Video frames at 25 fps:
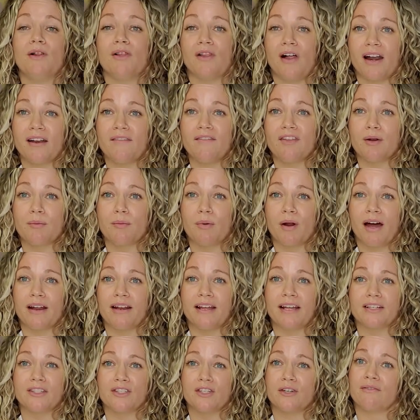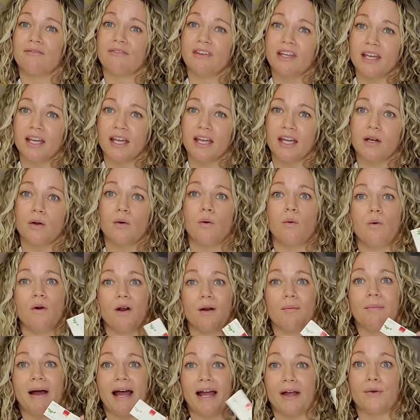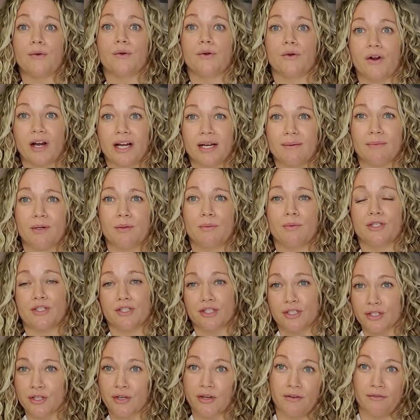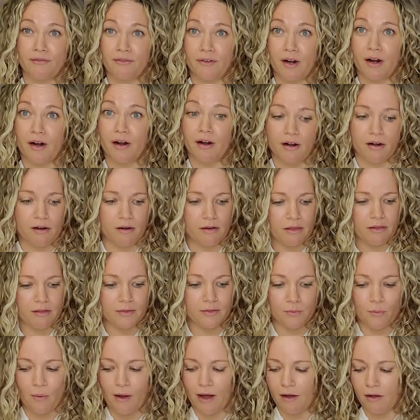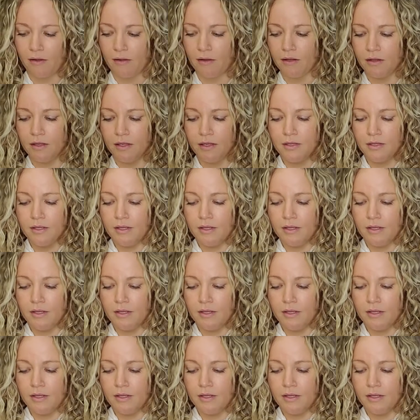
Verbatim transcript: a lot of their products are vegan or biodegradable which is good for our earth as well.